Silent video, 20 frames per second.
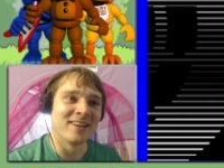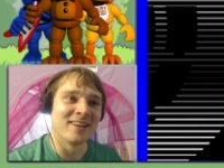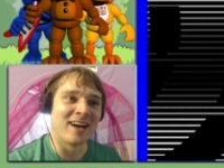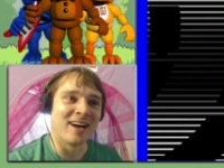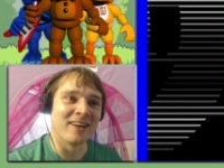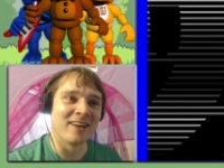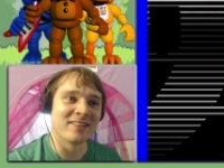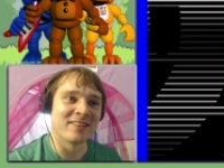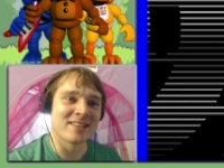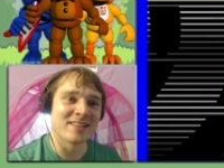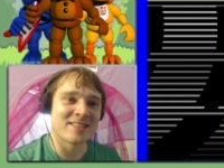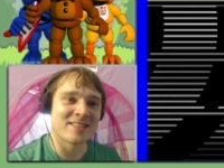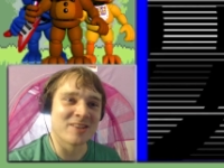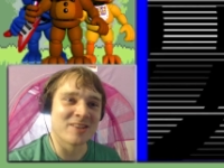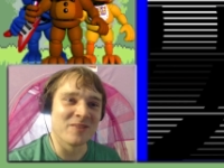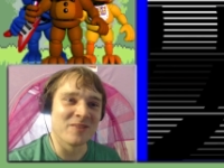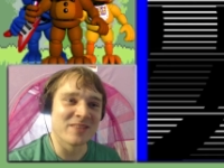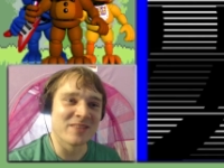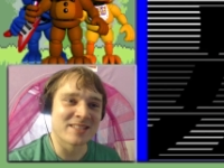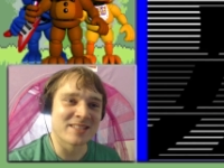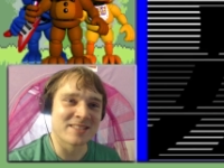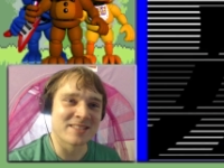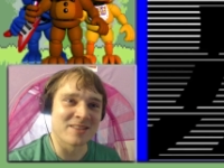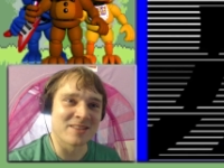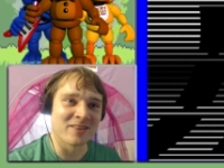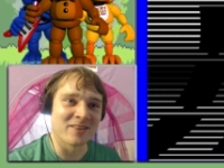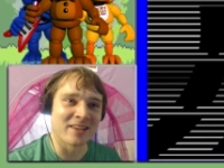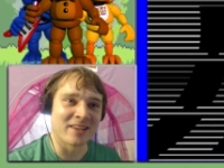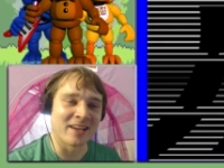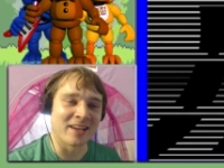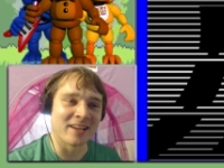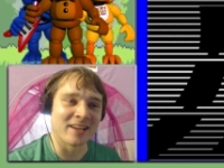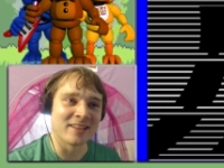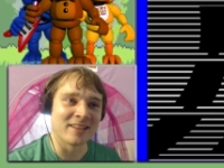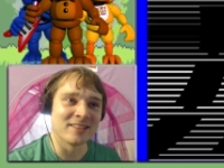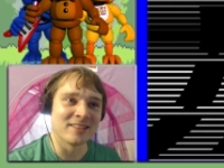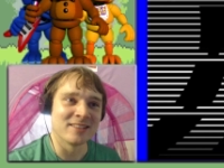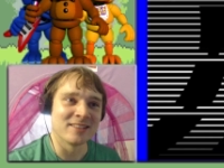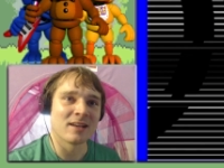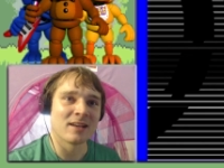I'm gonna assume this is
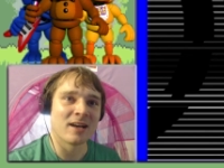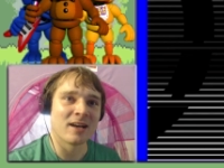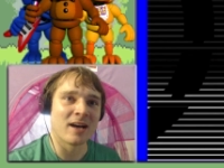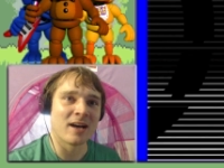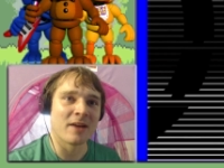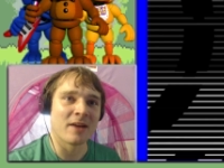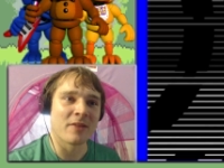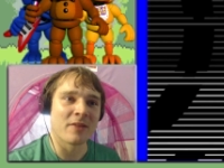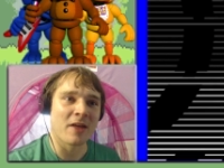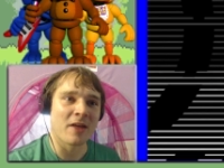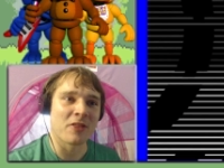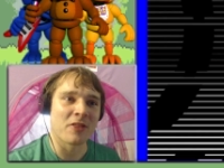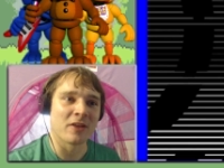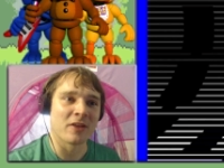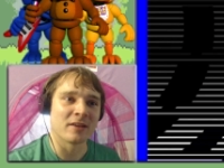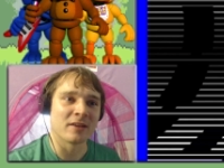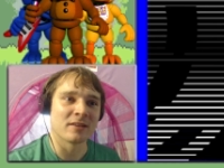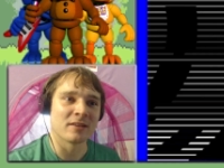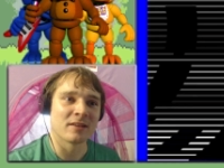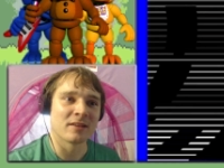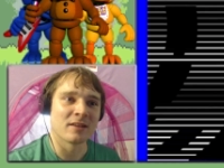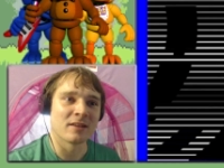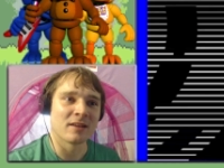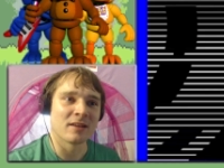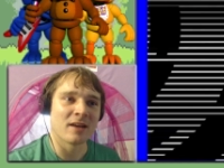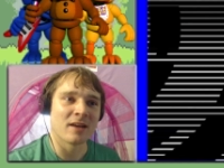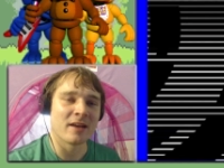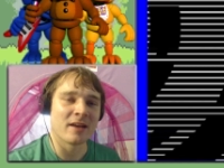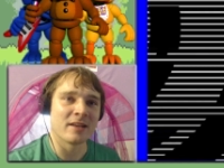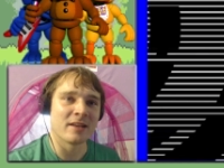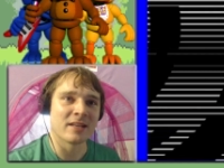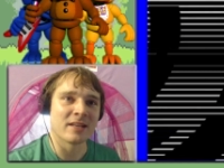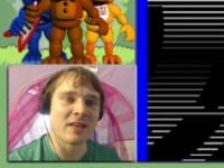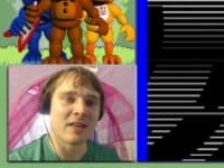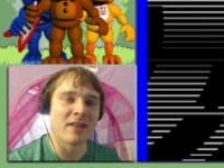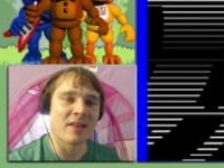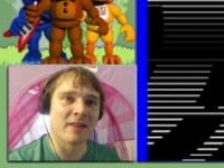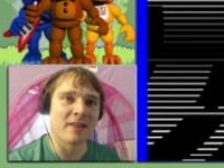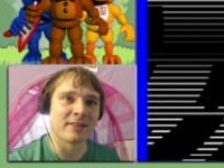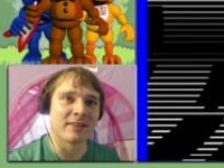okay. Ah, that thing. I need to get
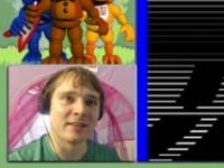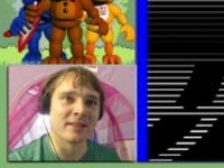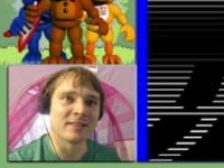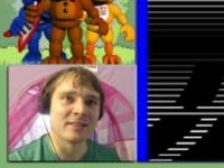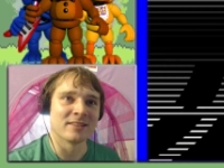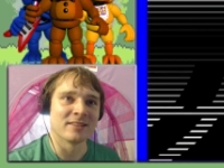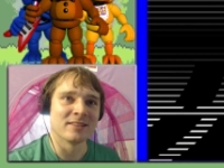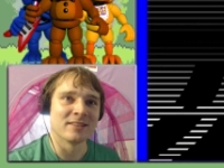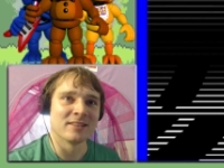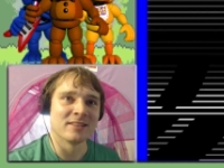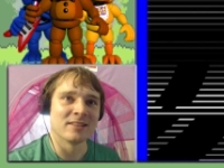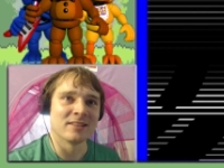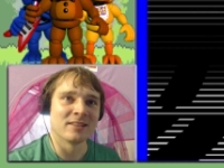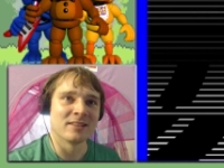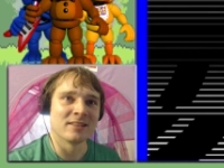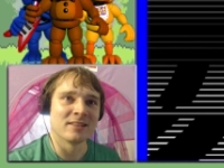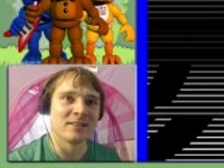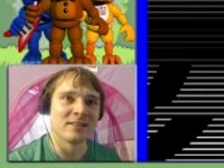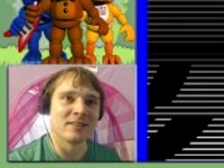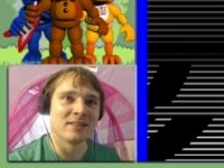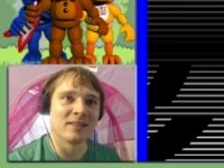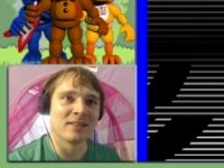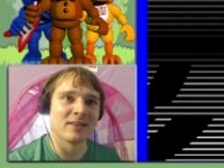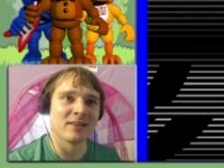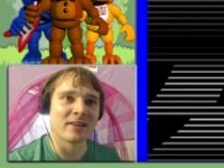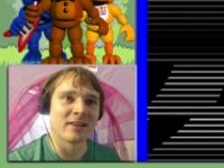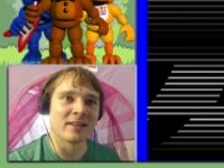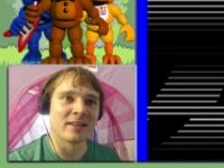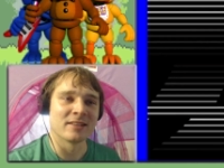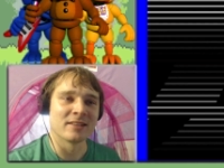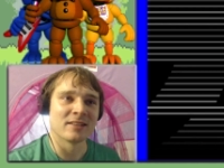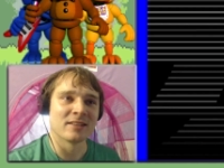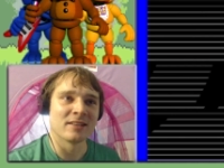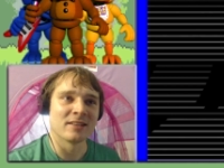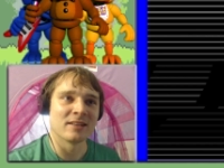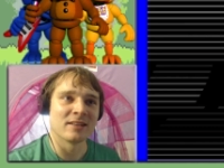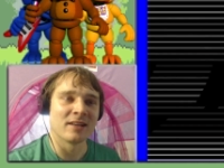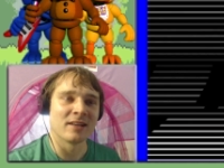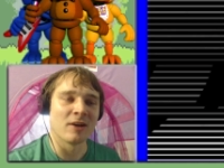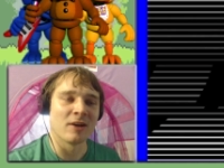in that thing. Okay.
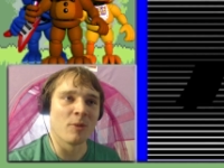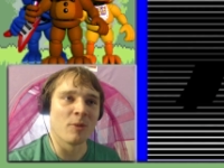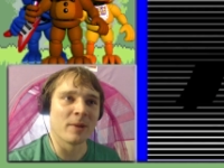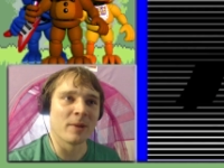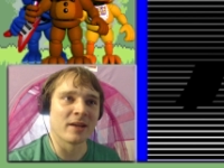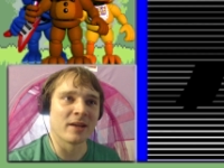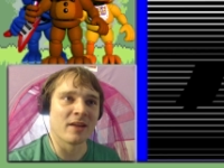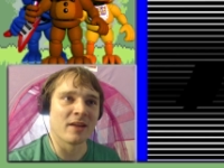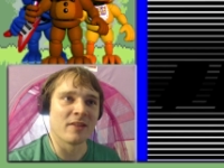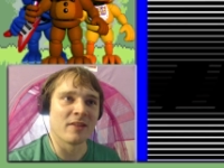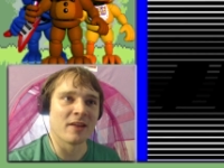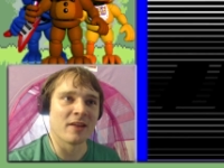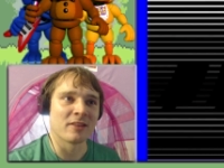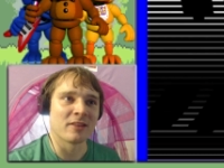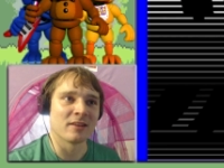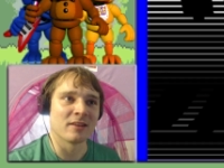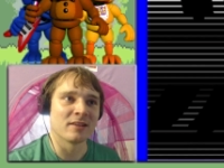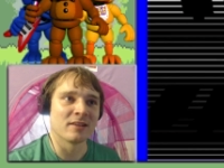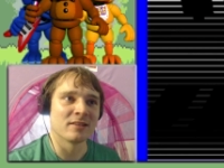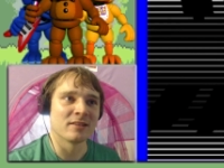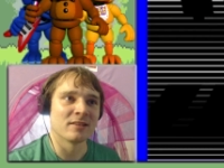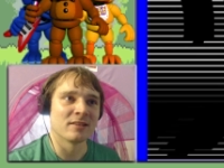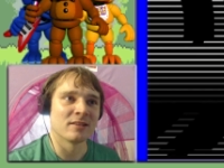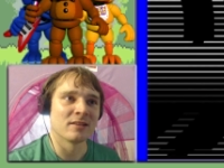I hope I can get in that thing.